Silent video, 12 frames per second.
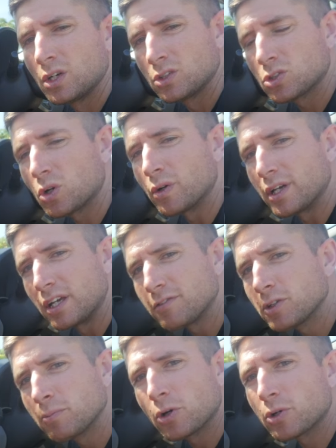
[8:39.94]
So if
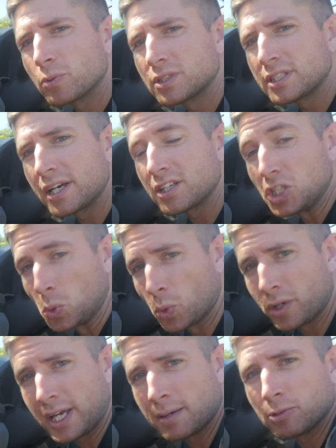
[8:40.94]
your motor was dead and you
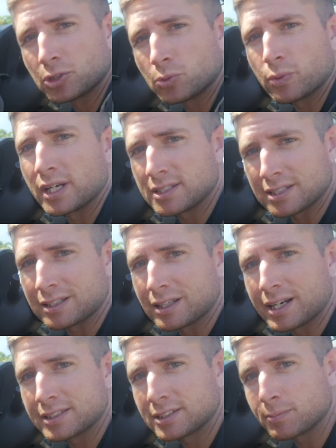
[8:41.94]
weren't able to raise the
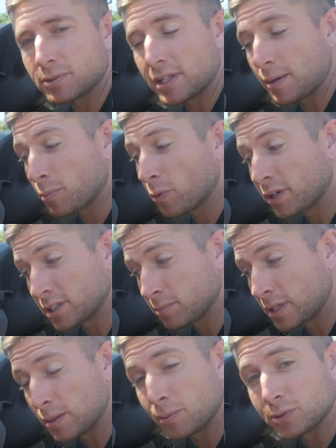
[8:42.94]
glass up to that point to
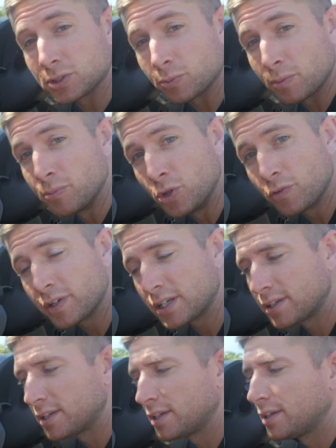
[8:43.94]
be able to remove it,
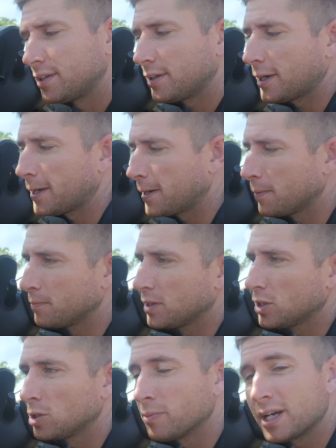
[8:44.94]

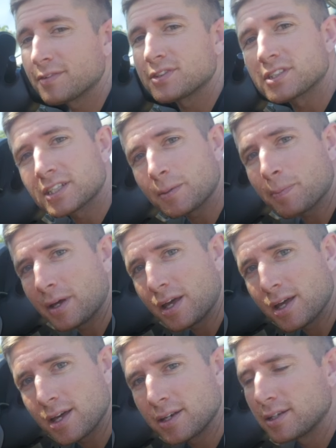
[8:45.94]
you may have to skip
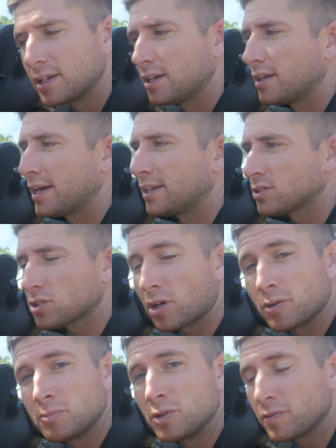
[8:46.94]
ahead and
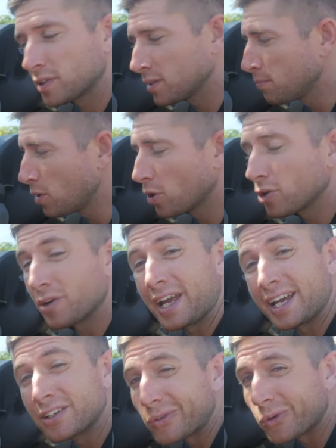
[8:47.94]
start removing the motor
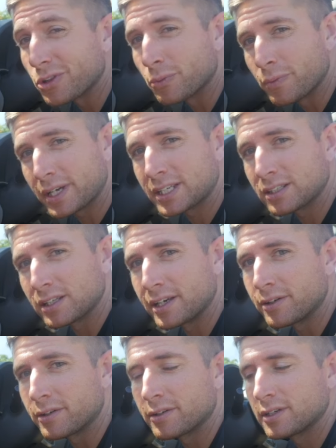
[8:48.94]
and or the
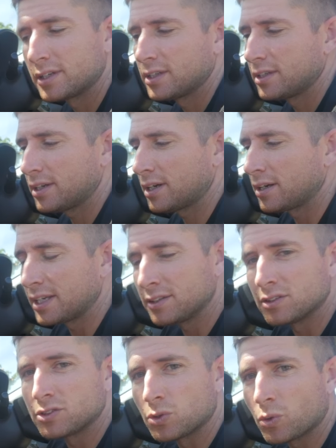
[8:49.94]
regulator in
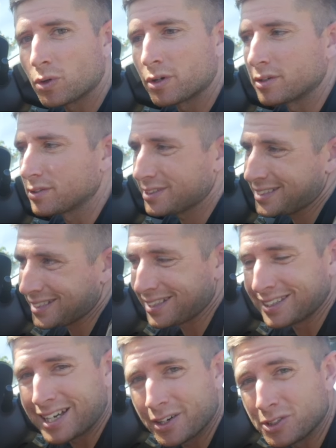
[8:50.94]
the door to
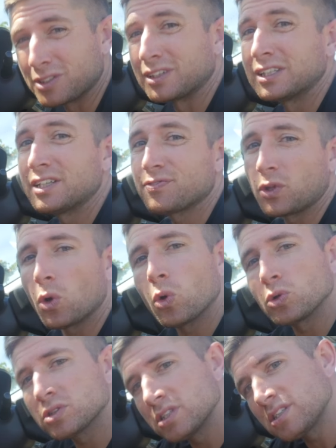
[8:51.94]
allow you to lift the
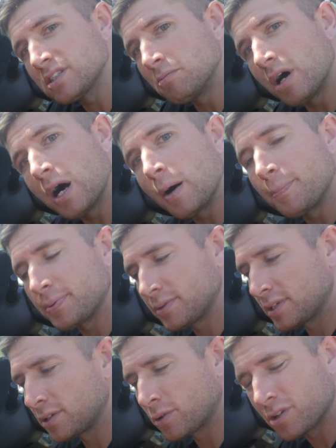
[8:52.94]
whole system up
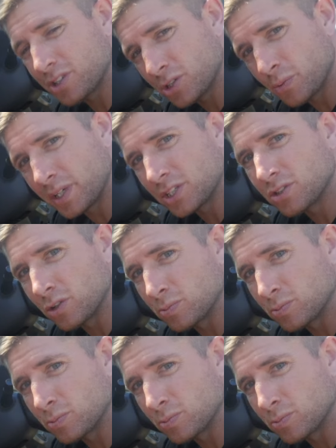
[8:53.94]
in order to reach those